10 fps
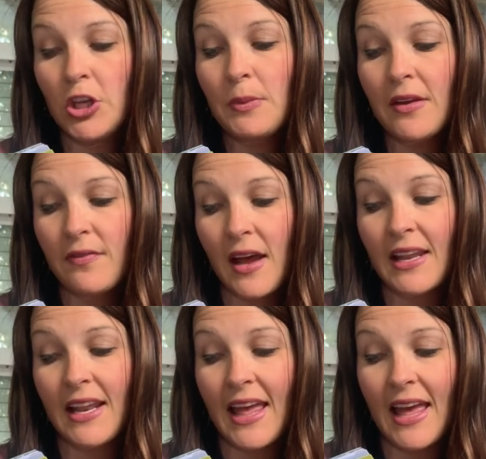you may
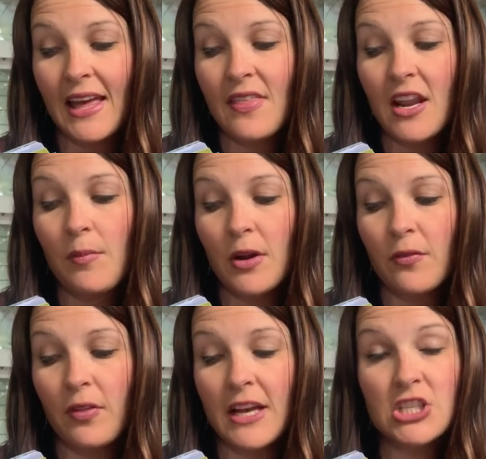find an egg that a
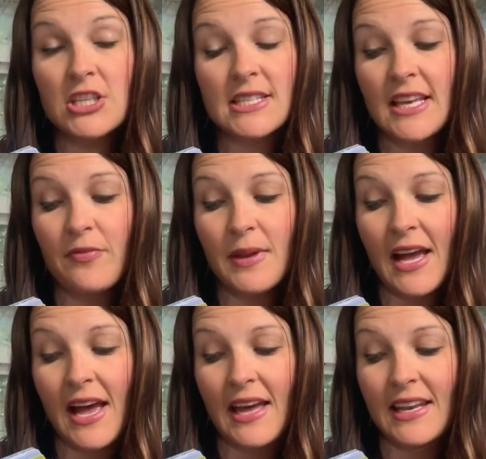butterfly just left
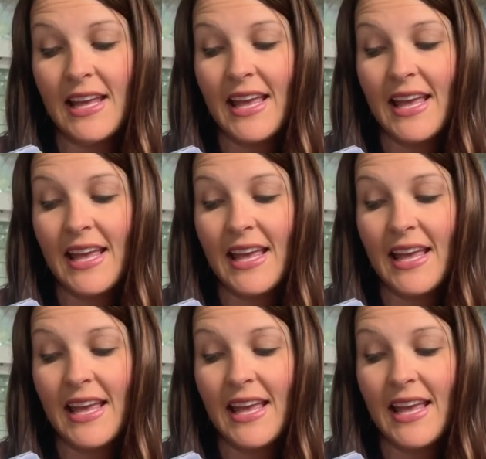behind.